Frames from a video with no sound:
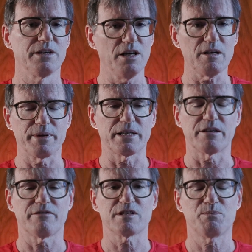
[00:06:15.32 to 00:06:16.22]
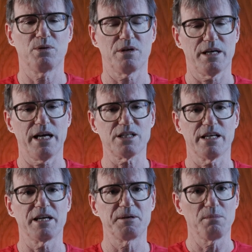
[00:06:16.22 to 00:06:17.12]
Not a big difference, but
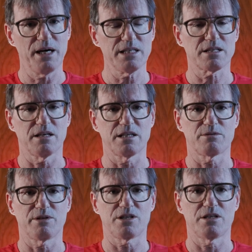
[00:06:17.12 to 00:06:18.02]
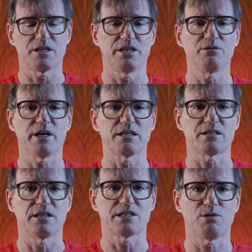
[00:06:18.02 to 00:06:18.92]
actually in my size, which is a UK
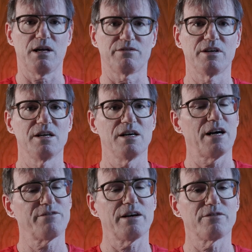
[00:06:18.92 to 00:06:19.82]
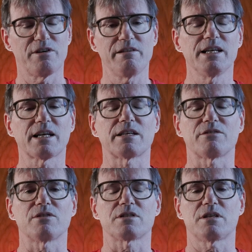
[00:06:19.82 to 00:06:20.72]
size 12, I found very little
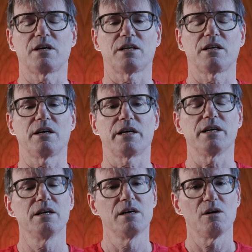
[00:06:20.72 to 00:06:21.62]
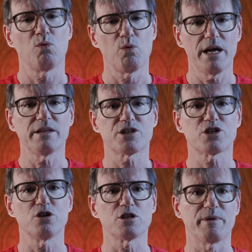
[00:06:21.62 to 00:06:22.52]
difference, and I weigh the
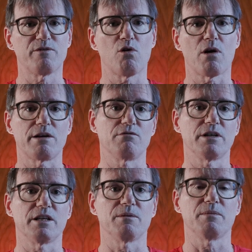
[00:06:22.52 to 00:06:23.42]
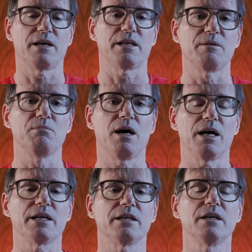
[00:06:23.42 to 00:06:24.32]
shoes before I run in them. And in
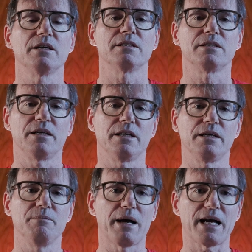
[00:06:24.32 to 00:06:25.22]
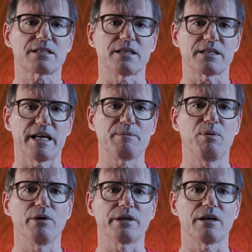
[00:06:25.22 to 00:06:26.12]
mine, the Max is
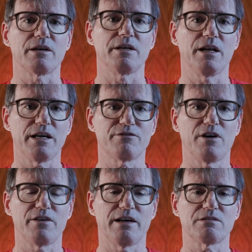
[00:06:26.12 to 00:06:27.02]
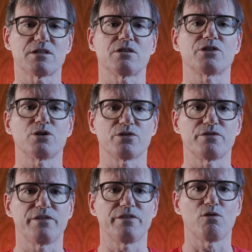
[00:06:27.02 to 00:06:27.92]
8.95 ounces or
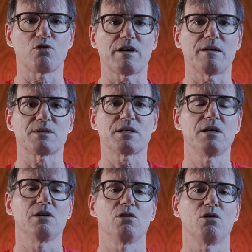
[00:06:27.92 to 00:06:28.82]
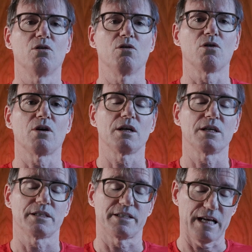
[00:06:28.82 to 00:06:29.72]
254 grams, or
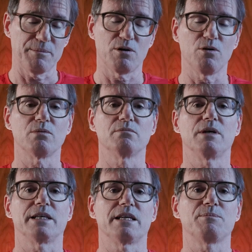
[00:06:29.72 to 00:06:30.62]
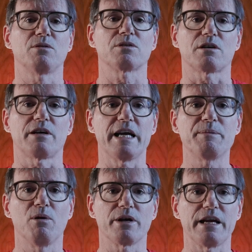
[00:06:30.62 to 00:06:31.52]
the Tempo, my Tempos are
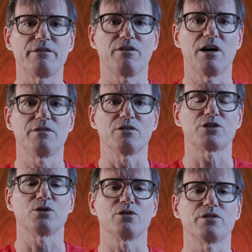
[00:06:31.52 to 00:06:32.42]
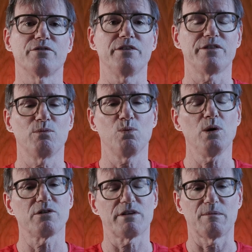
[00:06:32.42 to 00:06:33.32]
8.85 or
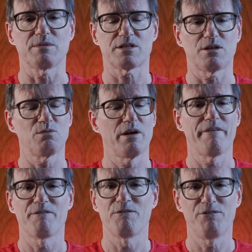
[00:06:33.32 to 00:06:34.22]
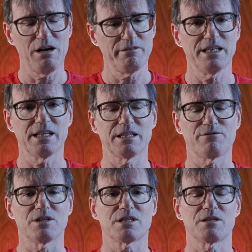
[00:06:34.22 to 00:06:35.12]
251 grams. So very little
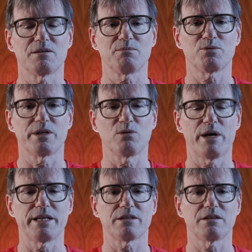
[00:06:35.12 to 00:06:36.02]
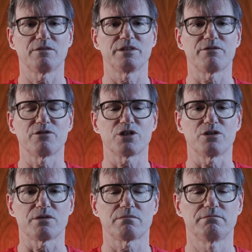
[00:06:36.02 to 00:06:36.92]
difference between the weight of the different
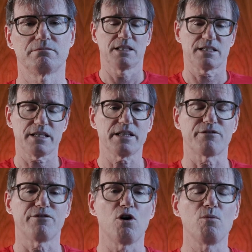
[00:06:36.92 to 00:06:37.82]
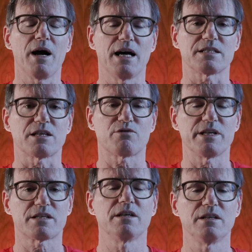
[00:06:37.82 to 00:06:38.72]
shoes. As I said, the foam has
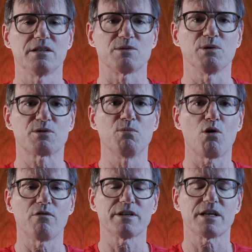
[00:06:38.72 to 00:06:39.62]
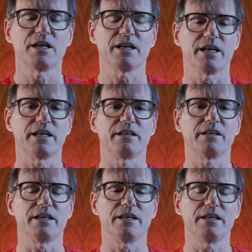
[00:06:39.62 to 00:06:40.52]
increased. There's much more of it. In
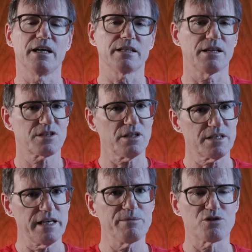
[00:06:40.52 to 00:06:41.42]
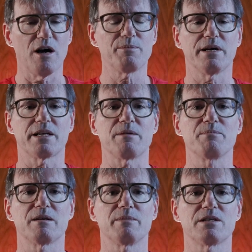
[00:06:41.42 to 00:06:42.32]
the it's got the same drop at 8
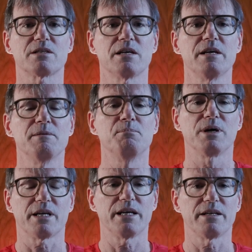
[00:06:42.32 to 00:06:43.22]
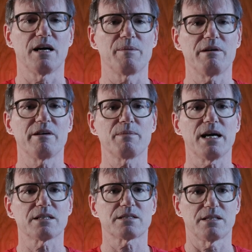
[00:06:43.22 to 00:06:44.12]
millimeters, but in the Hyperion
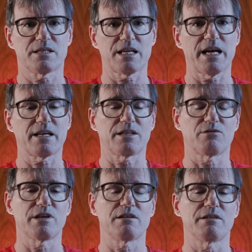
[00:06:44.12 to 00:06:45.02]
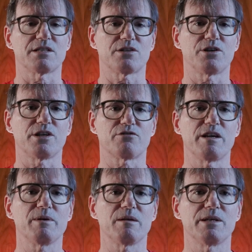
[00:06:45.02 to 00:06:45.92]
Max, the stack at the rear is
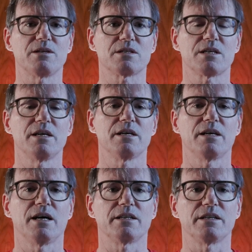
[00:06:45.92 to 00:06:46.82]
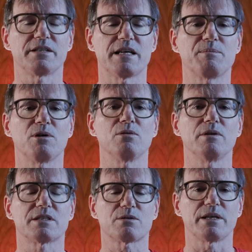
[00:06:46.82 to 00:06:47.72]
33 millimeters, and in the Tempo,
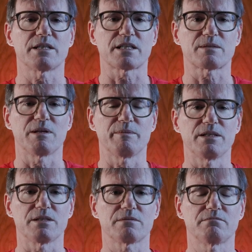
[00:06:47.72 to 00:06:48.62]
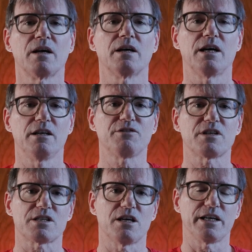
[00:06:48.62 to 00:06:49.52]
it's 26 millimeters. I love the
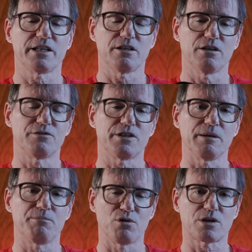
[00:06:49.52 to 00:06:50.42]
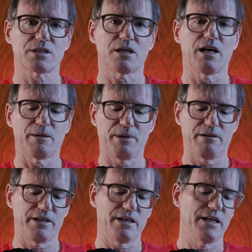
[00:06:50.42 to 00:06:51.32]
design of the Brooks
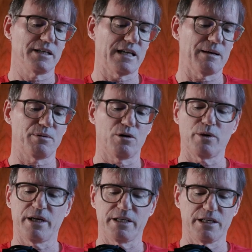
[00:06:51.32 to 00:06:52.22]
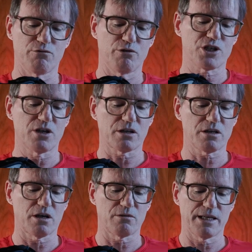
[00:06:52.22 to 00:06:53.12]
Hyperion Tempo in the original
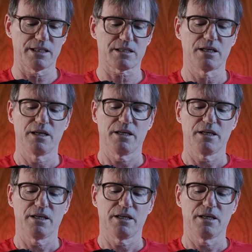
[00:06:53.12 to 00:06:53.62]
colorways.